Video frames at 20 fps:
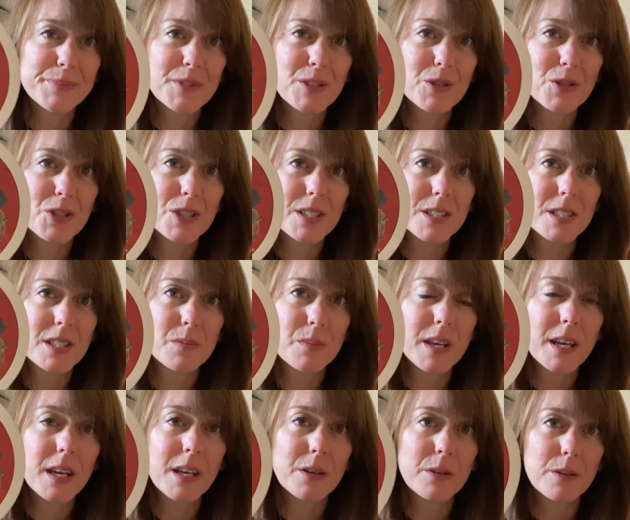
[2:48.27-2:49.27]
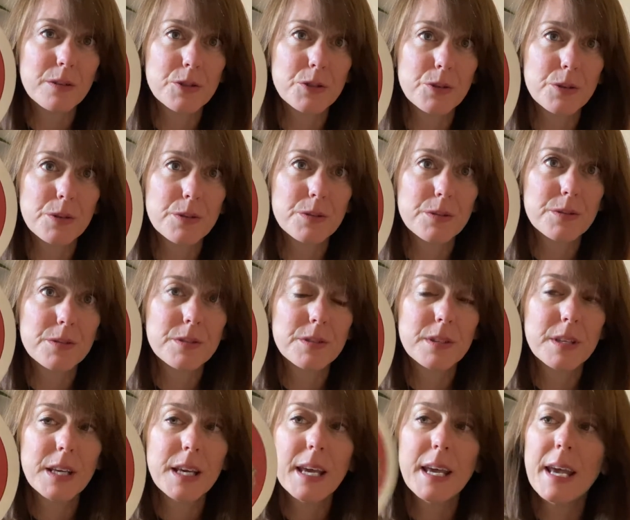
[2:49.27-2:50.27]
So she's speaking her truth.
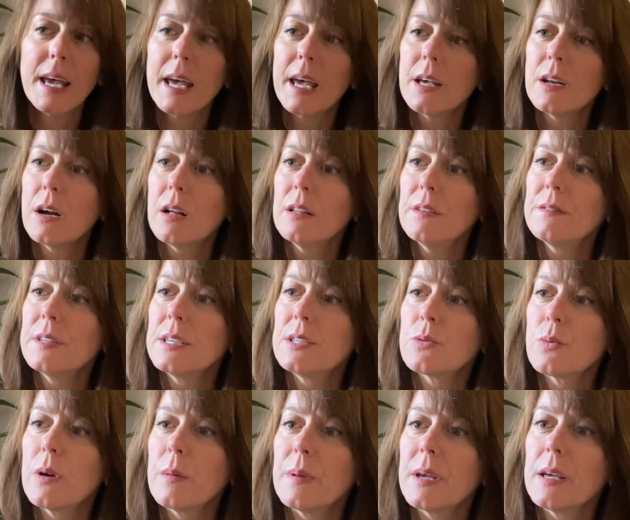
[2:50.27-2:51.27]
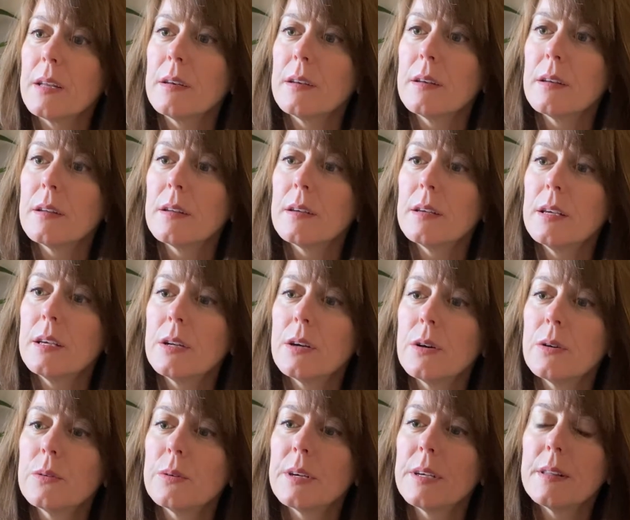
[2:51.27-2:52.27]
And all of these women, you know,